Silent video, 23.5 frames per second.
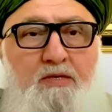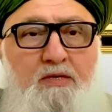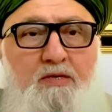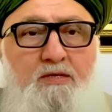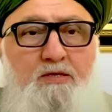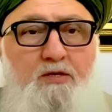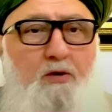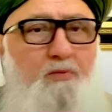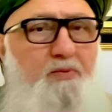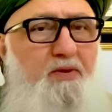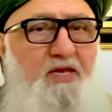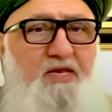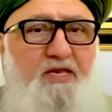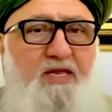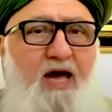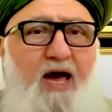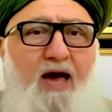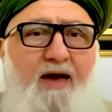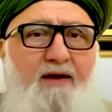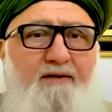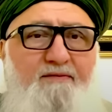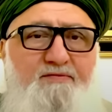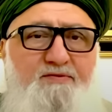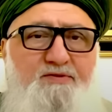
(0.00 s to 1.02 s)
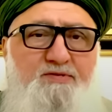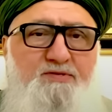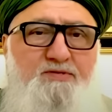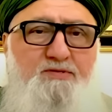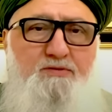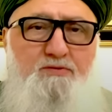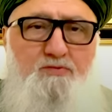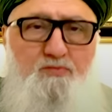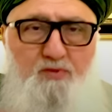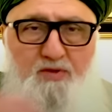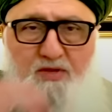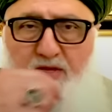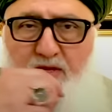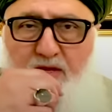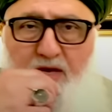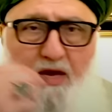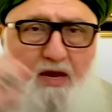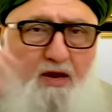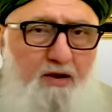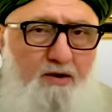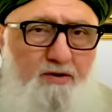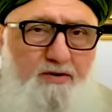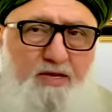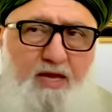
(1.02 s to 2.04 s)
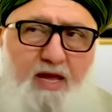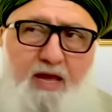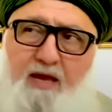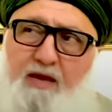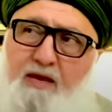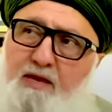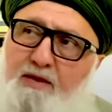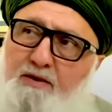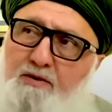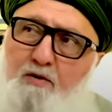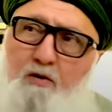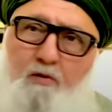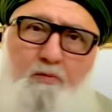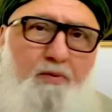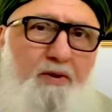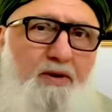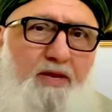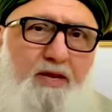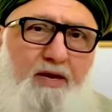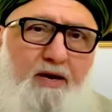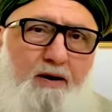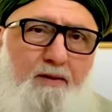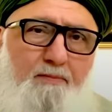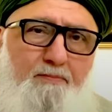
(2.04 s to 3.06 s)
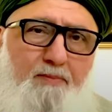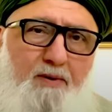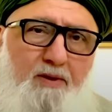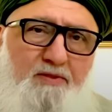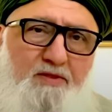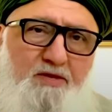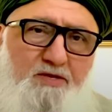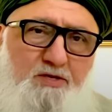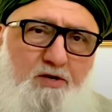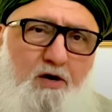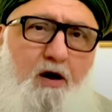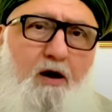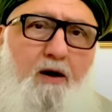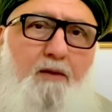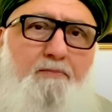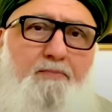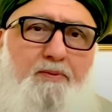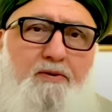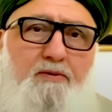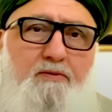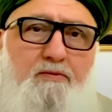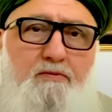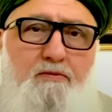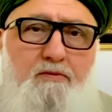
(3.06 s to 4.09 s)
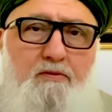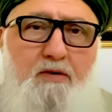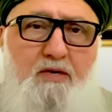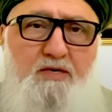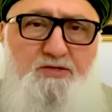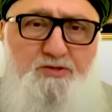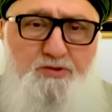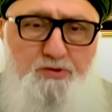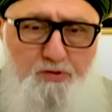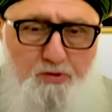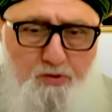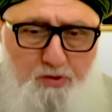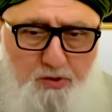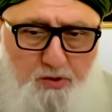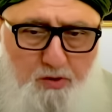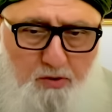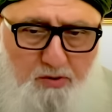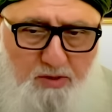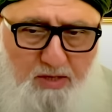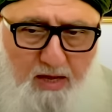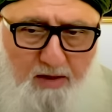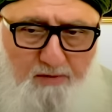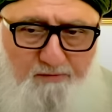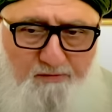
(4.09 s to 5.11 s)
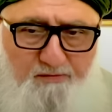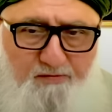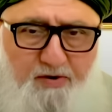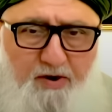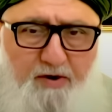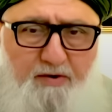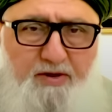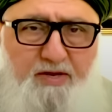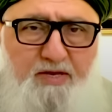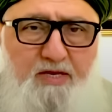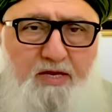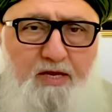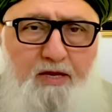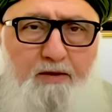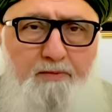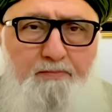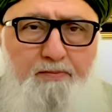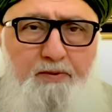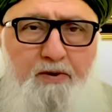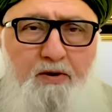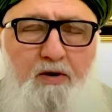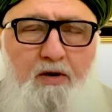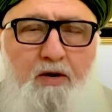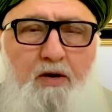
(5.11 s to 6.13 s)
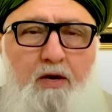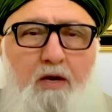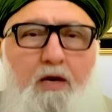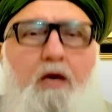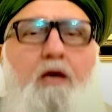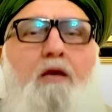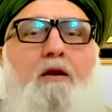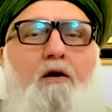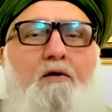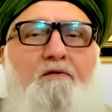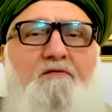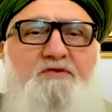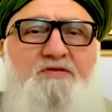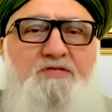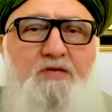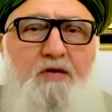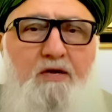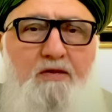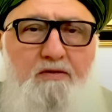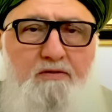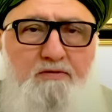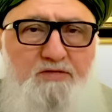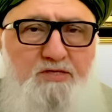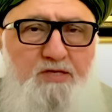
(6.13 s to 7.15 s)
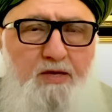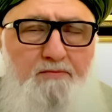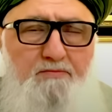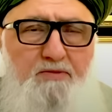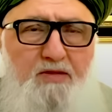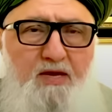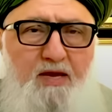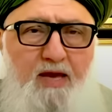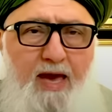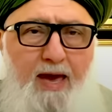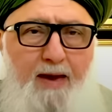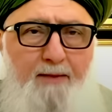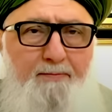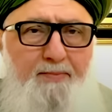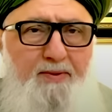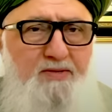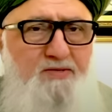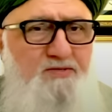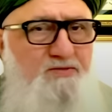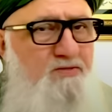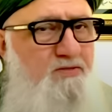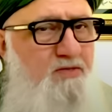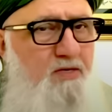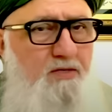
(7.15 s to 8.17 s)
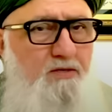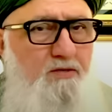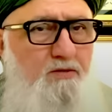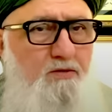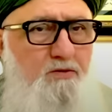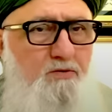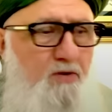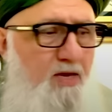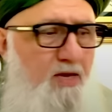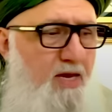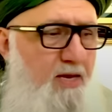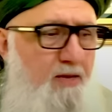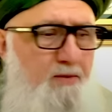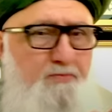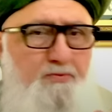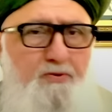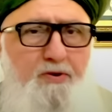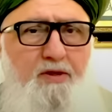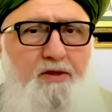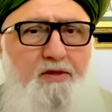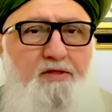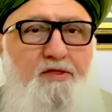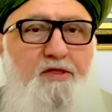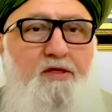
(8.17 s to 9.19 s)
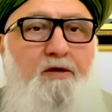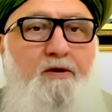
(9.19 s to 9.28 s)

Nobody dives with an air tank and nobody up on the top because you could go down very deep and all of a sudden something happens and you can't breathe.